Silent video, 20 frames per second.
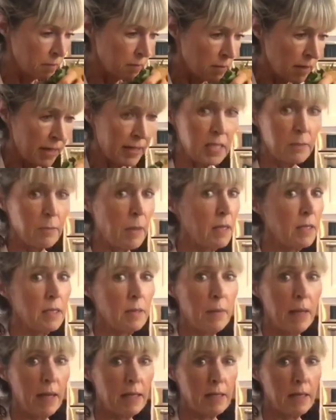It smells
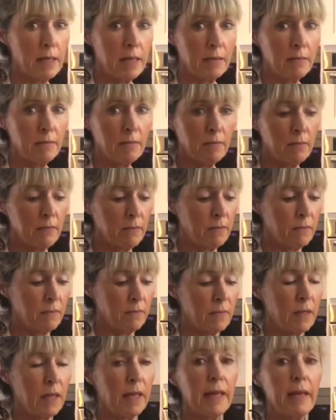amazing.
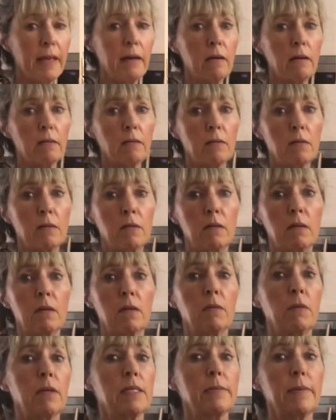Here,
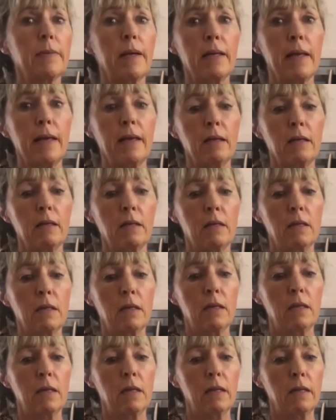want to smell that?
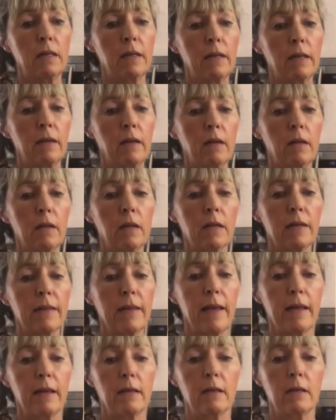Look at
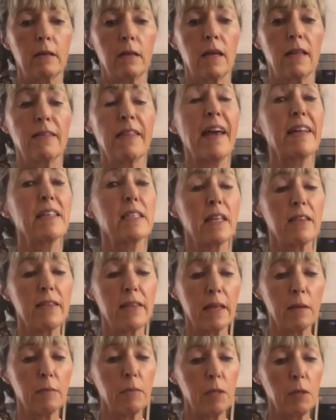that. That is the
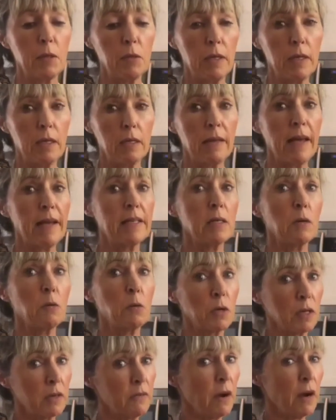thing of beauty. That is a
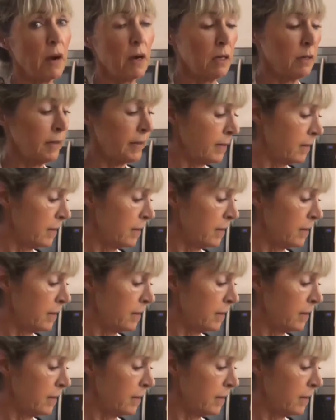work of art.